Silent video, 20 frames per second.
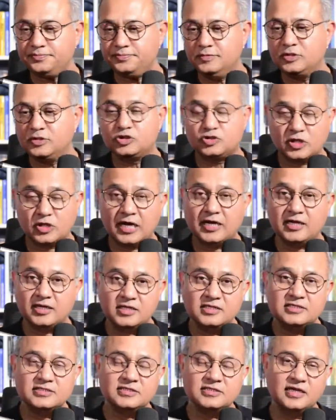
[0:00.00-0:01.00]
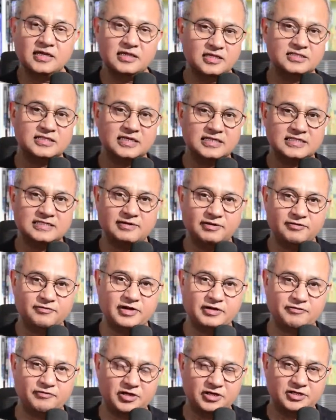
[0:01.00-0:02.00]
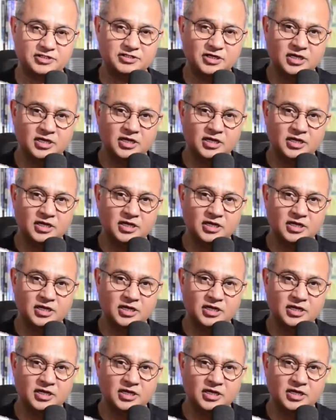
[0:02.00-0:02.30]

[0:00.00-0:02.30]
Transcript: trials and they said 75 years